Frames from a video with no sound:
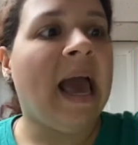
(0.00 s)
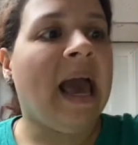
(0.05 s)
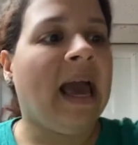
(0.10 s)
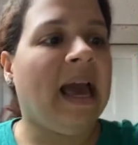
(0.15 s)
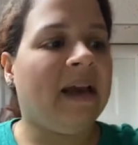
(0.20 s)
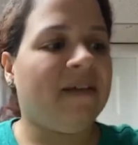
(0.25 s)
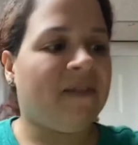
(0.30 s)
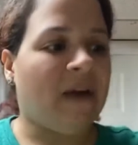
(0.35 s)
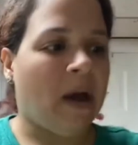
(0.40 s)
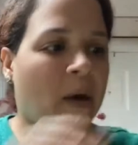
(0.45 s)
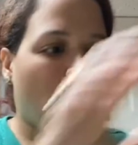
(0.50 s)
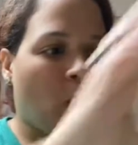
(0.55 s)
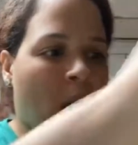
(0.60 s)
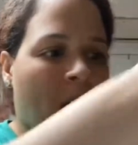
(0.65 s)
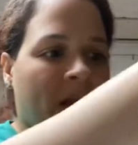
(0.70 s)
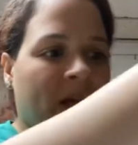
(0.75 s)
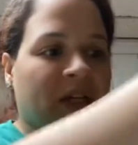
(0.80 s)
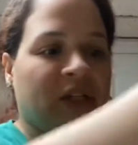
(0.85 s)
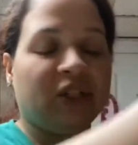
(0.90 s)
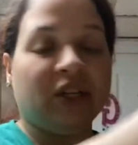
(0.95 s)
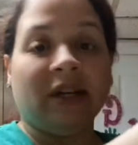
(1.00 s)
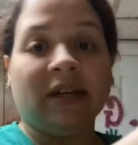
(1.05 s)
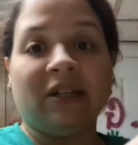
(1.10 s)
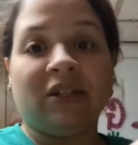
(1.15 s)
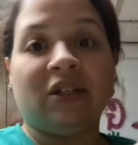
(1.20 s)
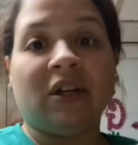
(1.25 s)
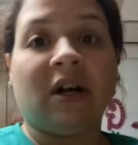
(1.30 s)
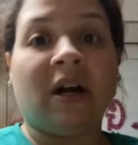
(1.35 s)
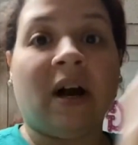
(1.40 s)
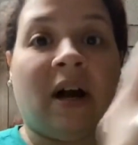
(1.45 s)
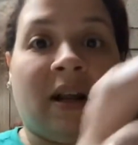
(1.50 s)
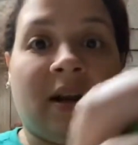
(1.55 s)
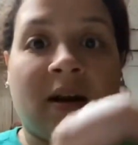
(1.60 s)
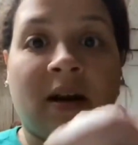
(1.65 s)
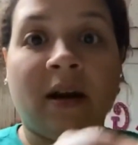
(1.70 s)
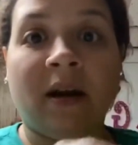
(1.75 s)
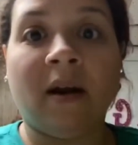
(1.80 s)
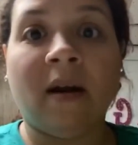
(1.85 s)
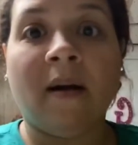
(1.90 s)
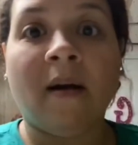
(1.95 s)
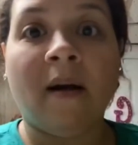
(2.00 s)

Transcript: if I want to change the color